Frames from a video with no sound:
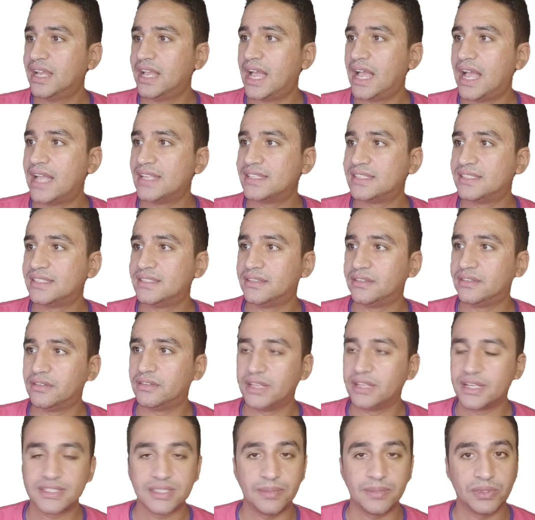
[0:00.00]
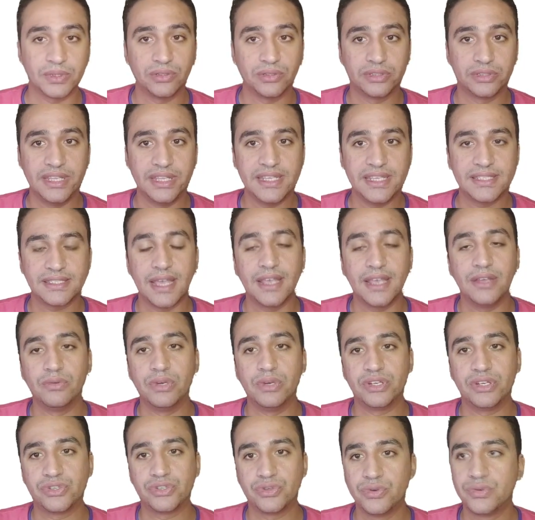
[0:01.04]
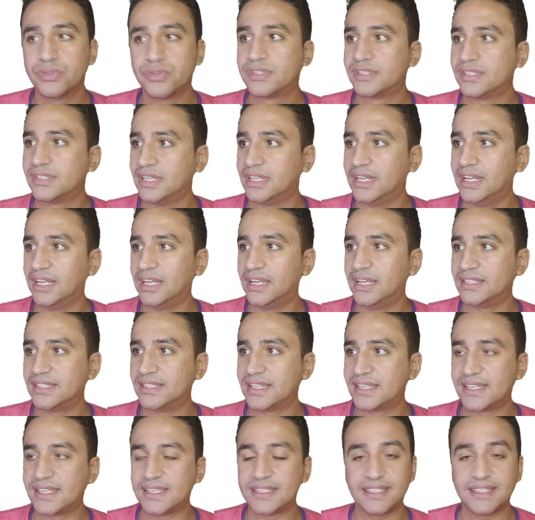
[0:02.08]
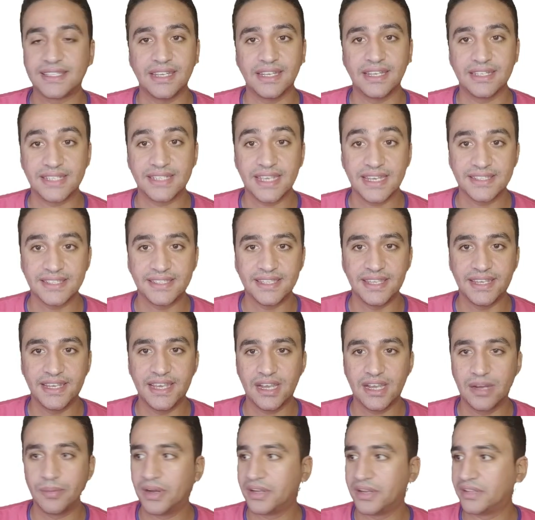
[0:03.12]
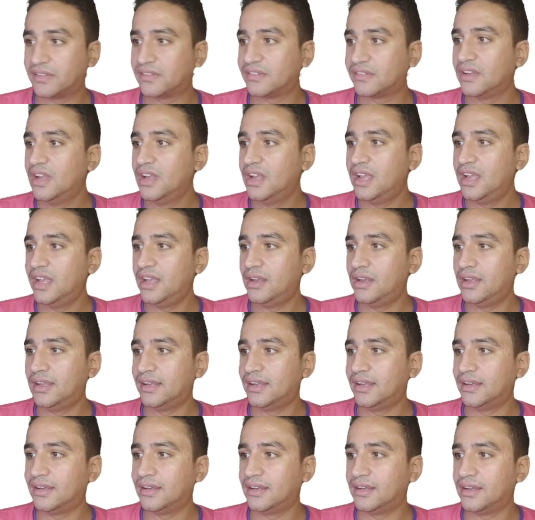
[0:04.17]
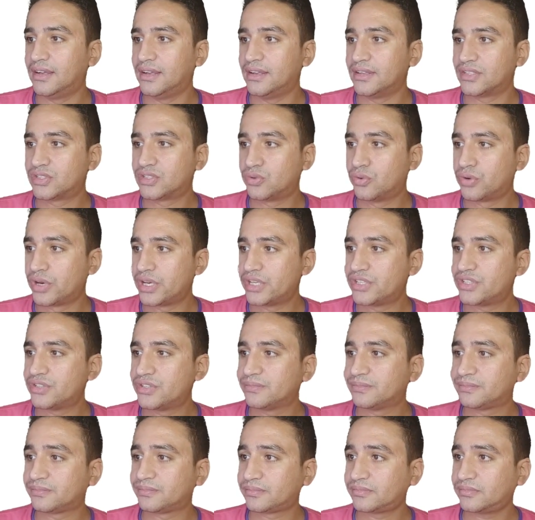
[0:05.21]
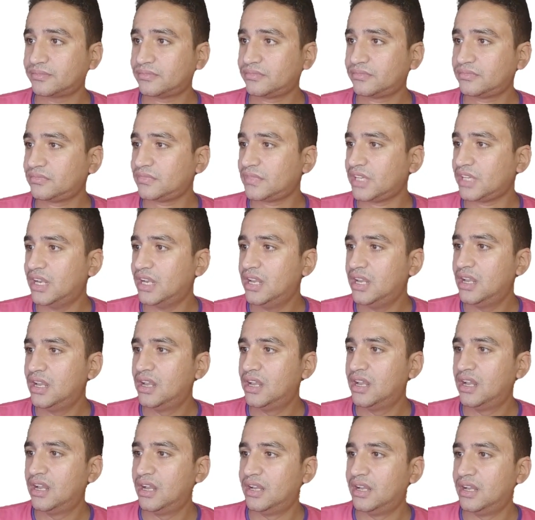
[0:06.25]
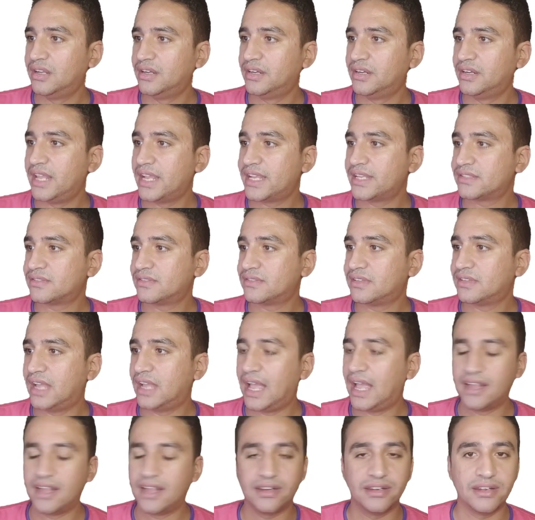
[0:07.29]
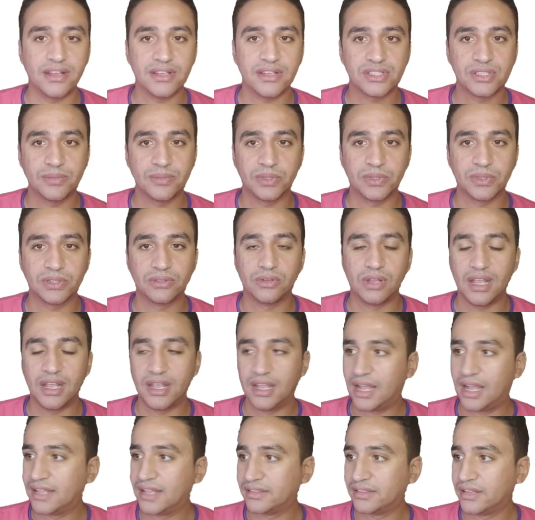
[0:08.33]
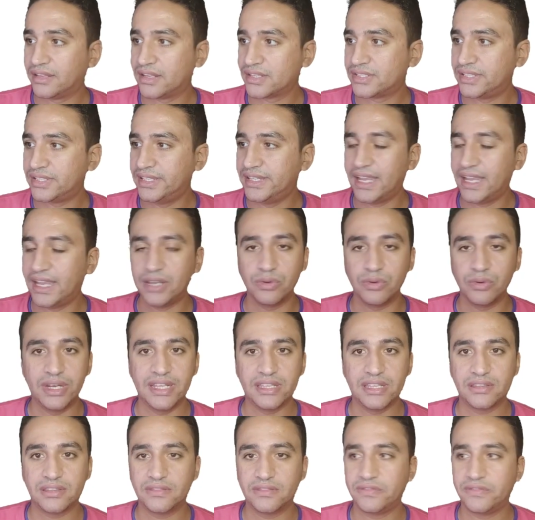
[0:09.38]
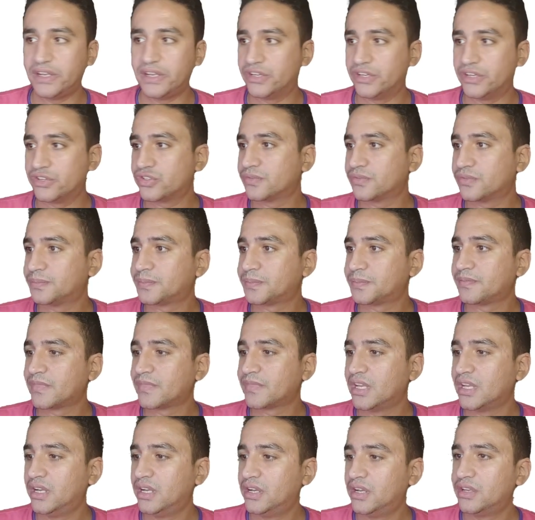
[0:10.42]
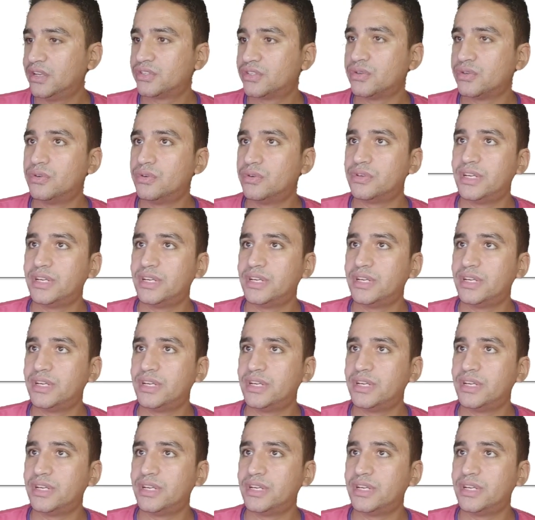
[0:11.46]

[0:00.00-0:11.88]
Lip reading: And last but not least, I will choose the 60 gigabyte storage. Next. And lastly, I will hit Finish. So